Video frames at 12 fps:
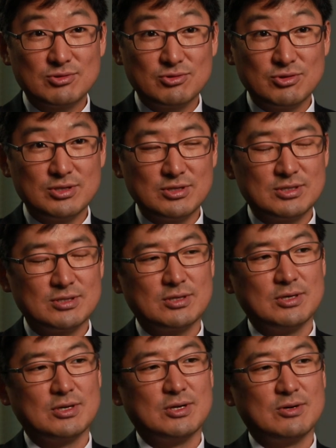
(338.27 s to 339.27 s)
students
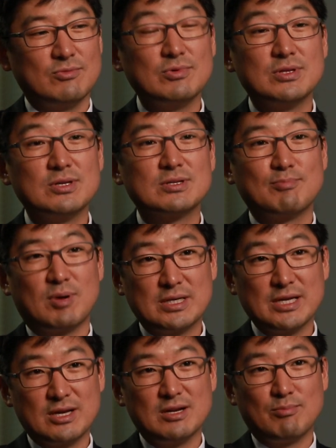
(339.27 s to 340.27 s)
with this
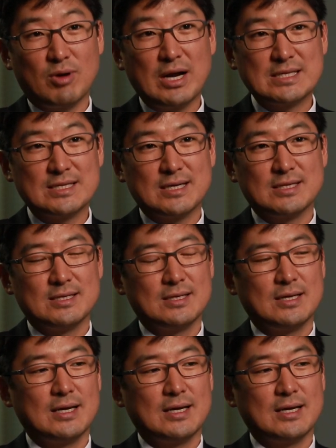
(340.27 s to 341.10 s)
particular project.